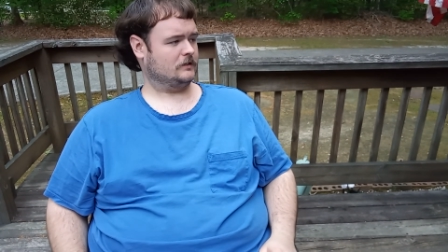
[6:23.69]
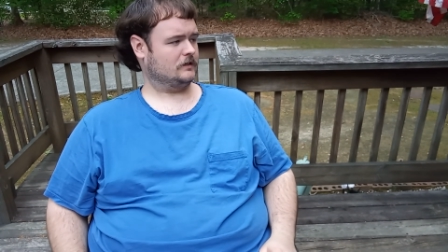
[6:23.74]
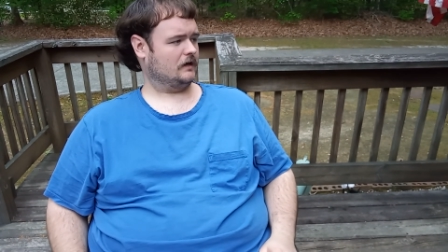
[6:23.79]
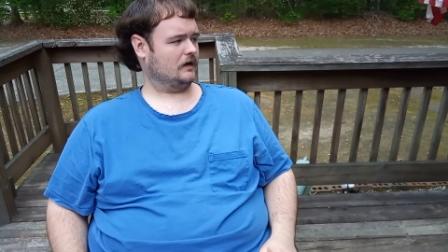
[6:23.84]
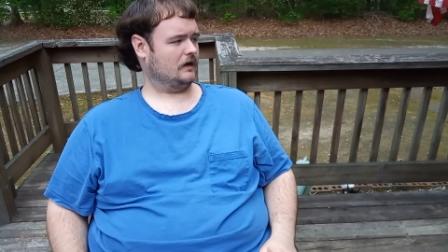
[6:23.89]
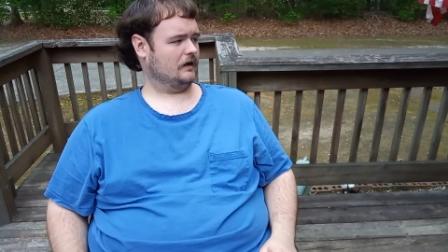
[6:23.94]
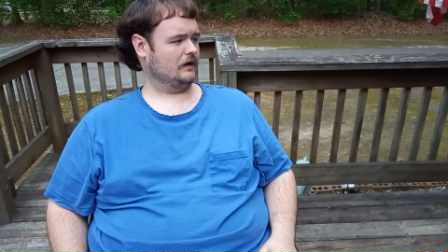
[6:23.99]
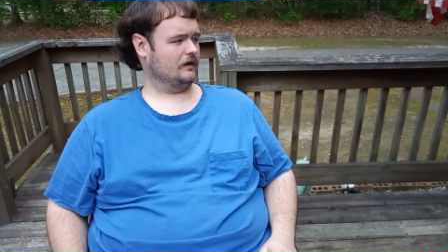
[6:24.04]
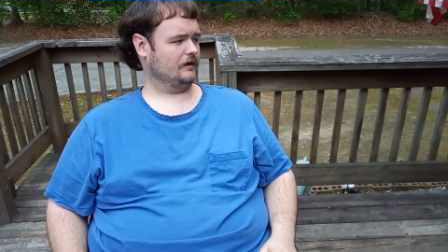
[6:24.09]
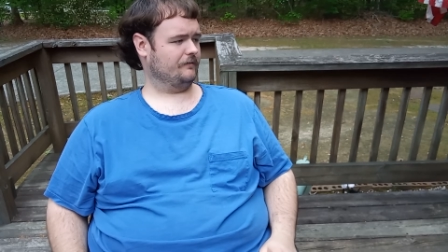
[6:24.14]

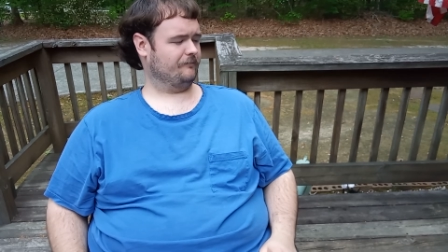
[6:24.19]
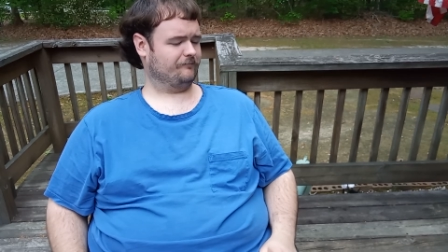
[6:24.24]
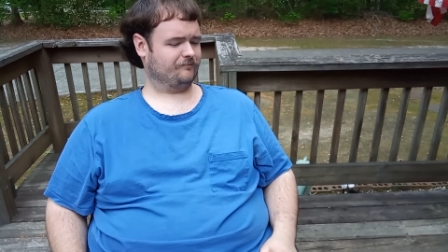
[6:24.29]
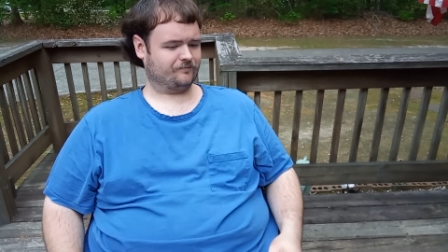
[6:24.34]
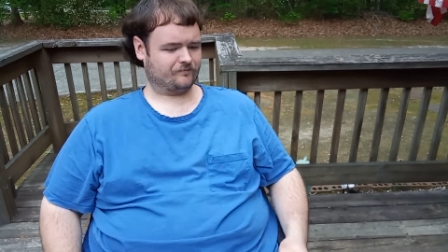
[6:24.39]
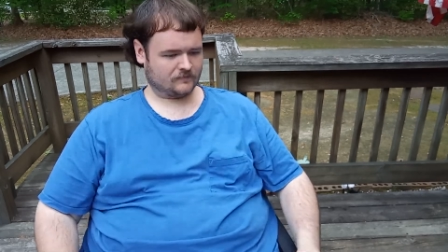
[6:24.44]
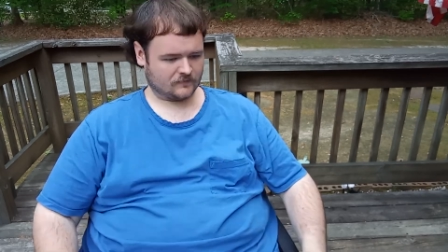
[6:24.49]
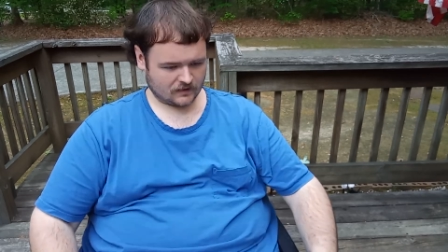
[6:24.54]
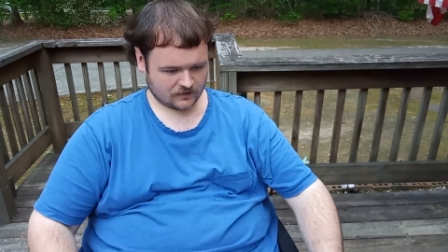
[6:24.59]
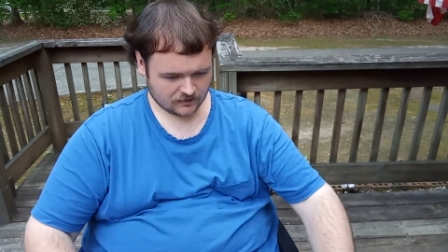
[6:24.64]
Uh,
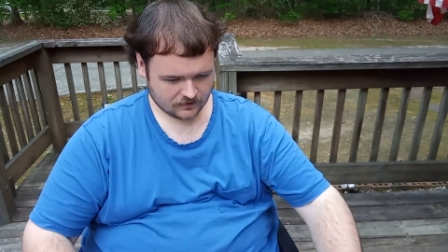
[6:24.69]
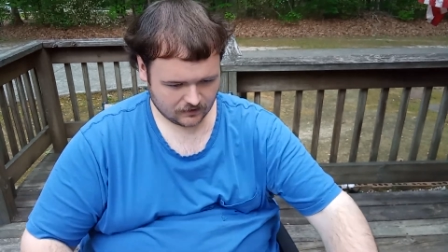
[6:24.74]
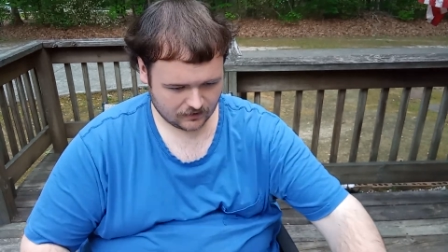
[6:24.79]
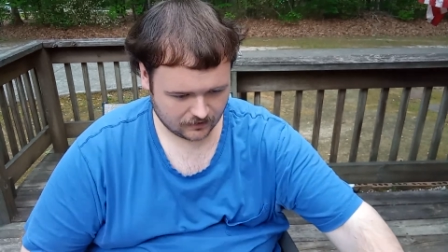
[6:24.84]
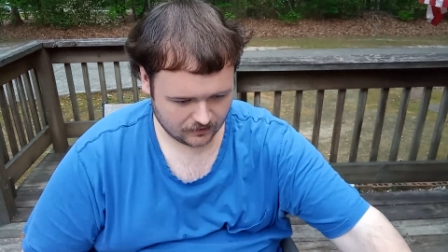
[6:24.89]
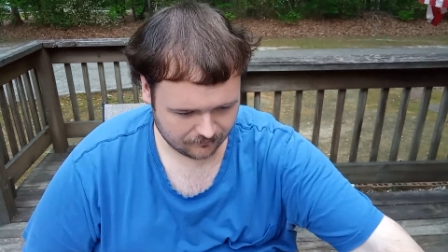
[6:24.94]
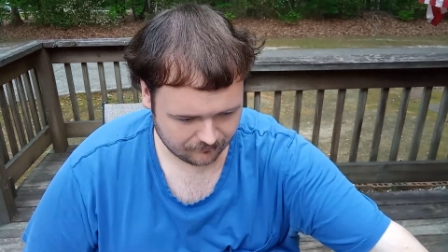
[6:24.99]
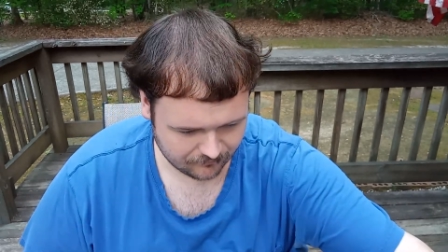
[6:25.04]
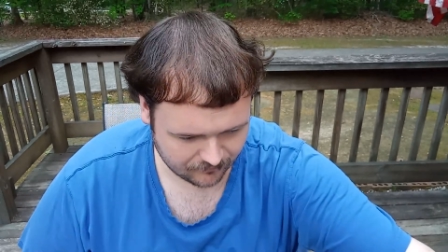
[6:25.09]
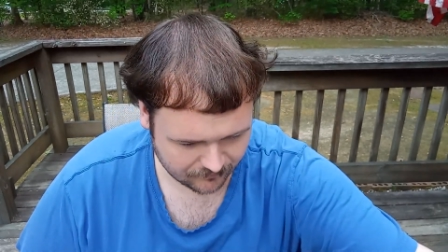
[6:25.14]
and
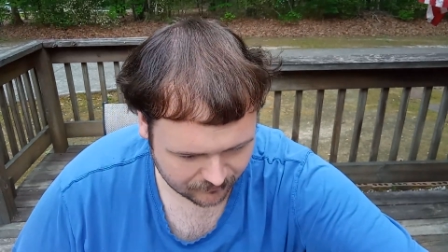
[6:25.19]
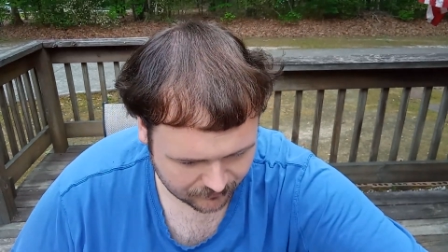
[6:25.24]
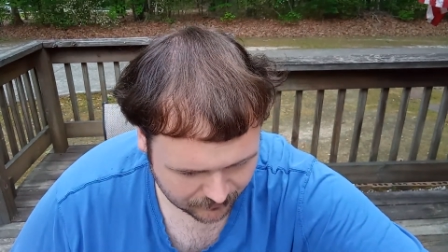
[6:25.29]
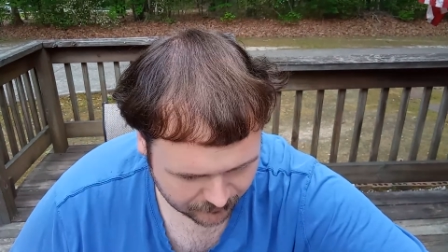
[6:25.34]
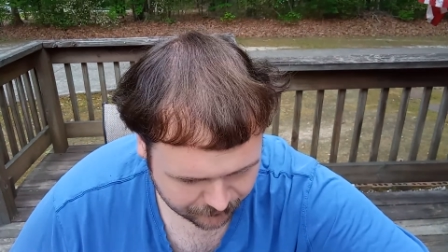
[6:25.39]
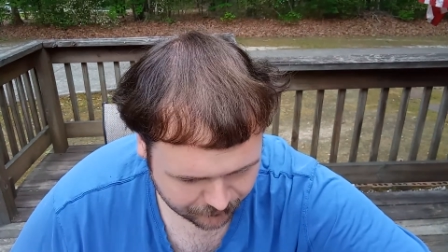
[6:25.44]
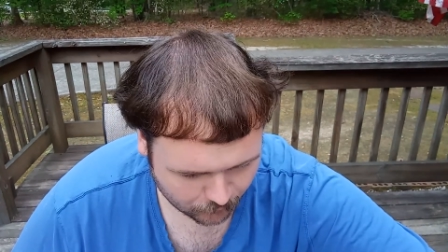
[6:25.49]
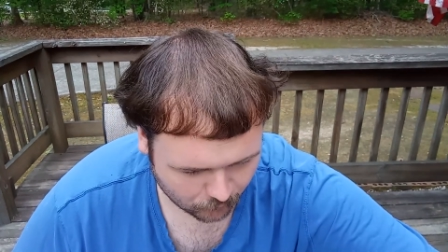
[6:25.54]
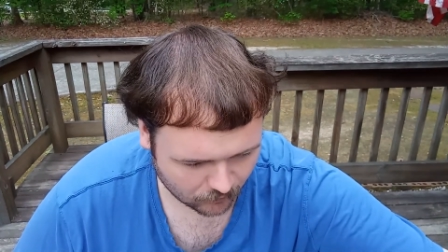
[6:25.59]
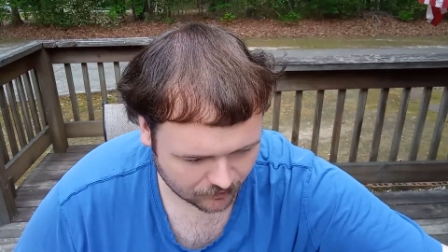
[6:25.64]

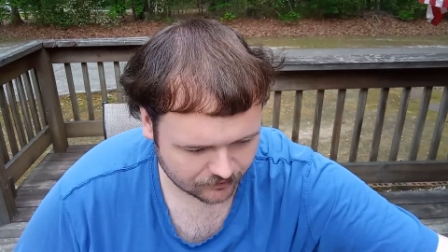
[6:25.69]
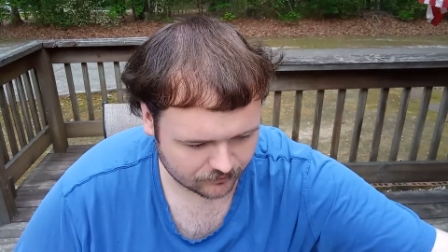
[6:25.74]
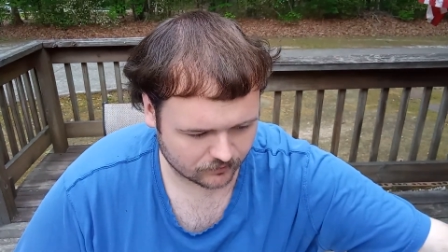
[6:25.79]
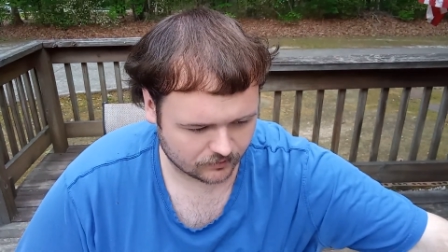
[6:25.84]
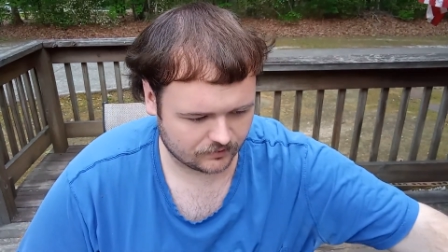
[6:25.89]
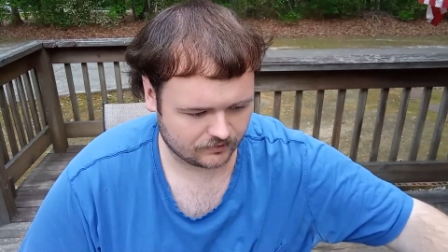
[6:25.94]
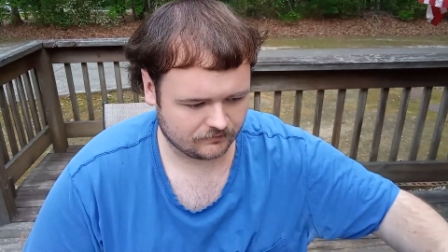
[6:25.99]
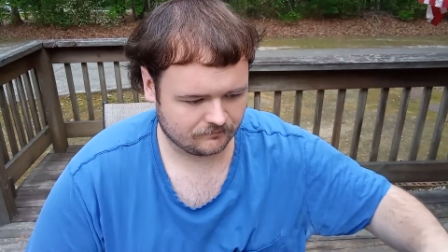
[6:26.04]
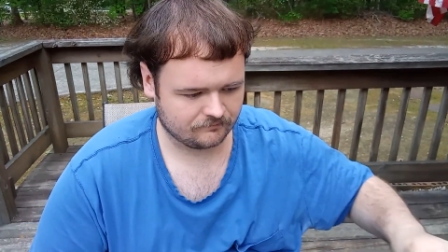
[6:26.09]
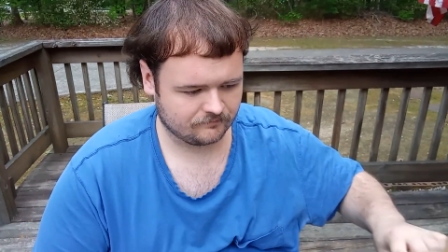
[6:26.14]
if you're
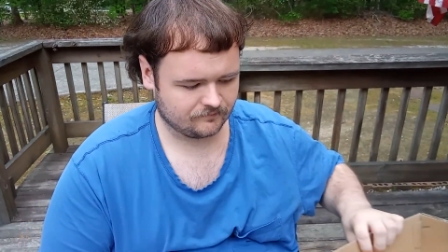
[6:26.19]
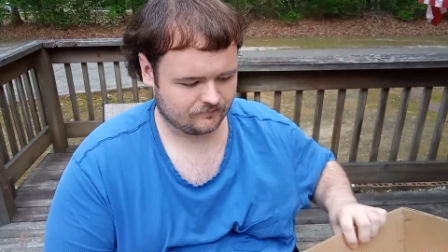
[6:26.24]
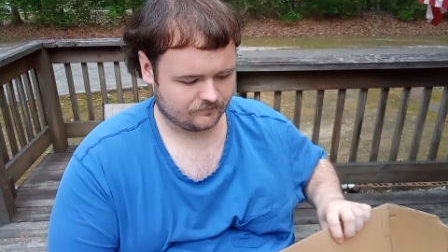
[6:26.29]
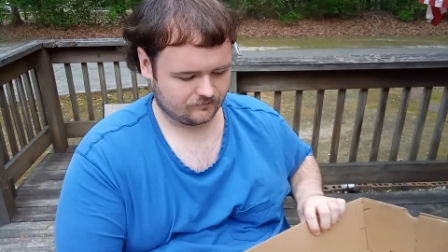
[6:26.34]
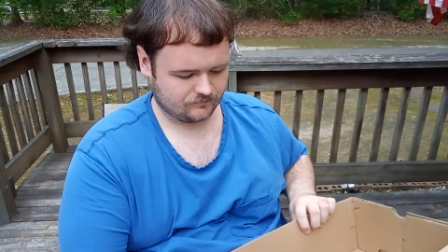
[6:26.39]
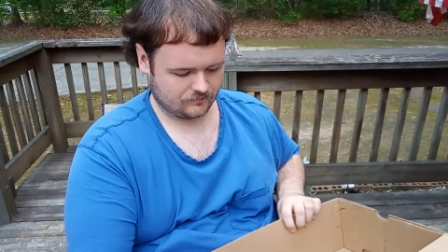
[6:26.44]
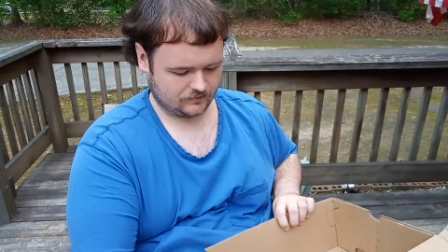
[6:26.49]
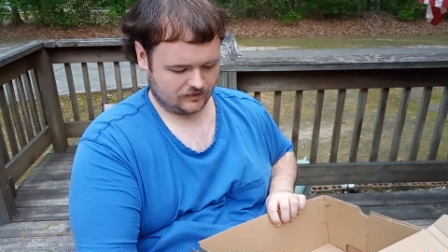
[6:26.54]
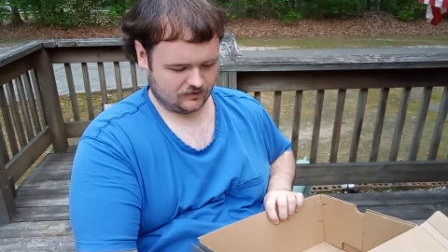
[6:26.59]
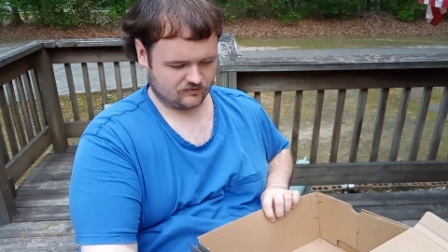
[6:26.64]
wondering,
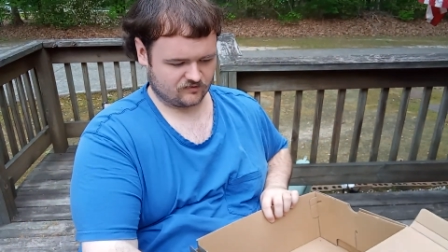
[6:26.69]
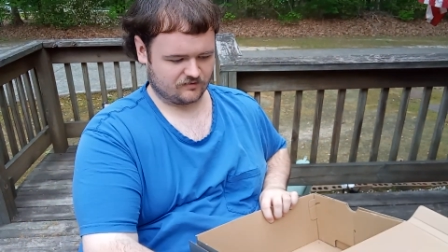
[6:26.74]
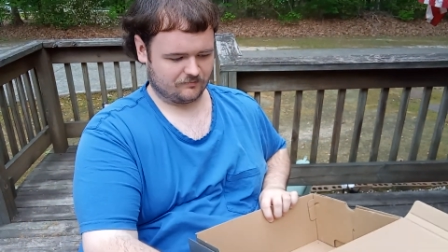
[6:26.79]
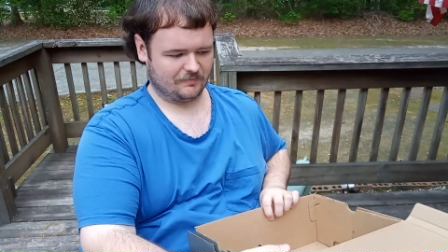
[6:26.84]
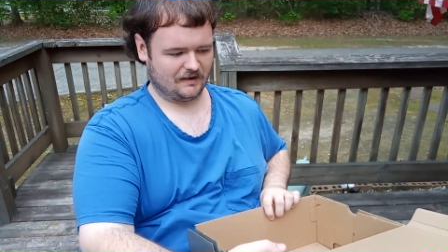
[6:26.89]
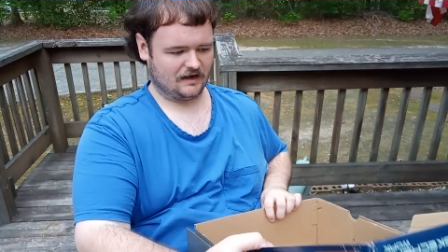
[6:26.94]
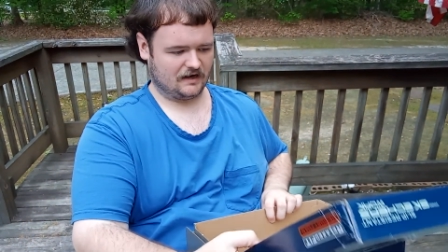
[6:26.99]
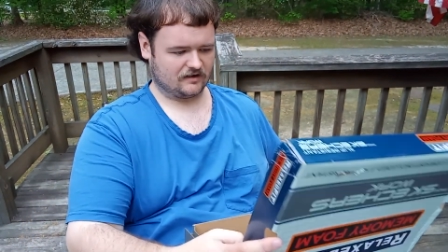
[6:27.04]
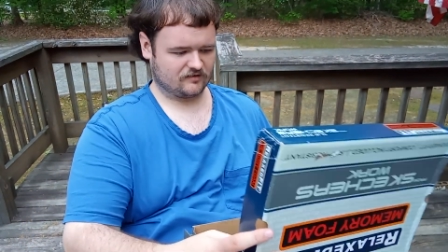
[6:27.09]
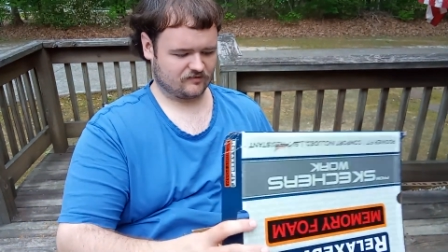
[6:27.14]
here's the
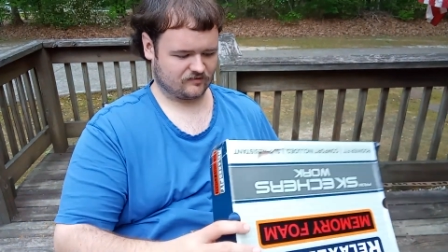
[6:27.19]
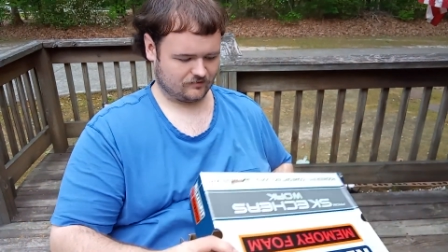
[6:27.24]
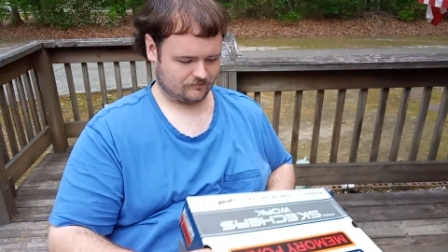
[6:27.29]
box.